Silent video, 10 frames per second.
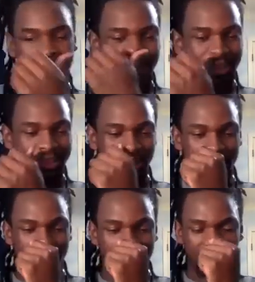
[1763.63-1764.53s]
And so,
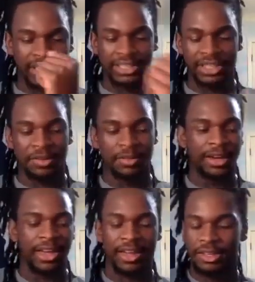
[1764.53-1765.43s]
they talk about
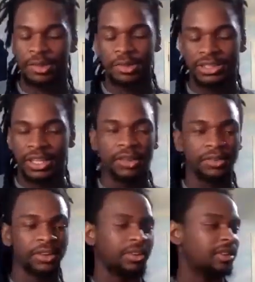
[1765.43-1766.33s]
how he was
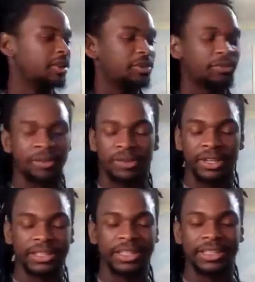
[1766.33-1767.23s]
different from the
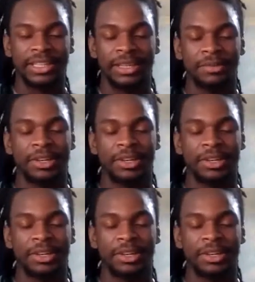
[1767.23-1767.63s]
rest of the team.